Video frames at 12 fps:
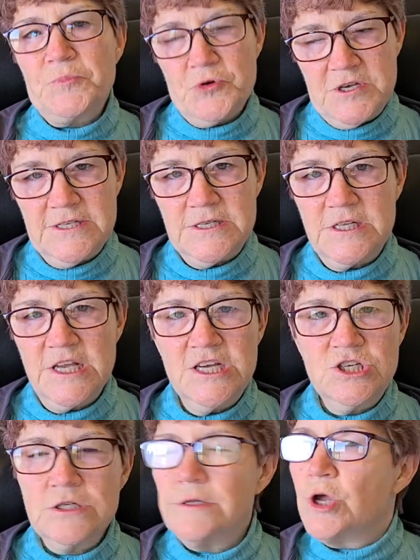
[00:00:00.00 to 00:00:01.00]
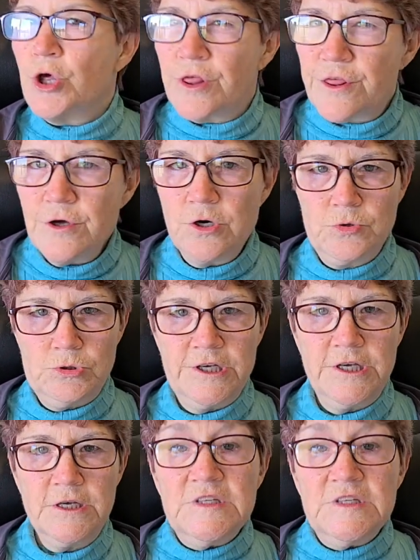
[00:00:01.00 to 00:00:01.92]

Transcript: presentation thoroughly.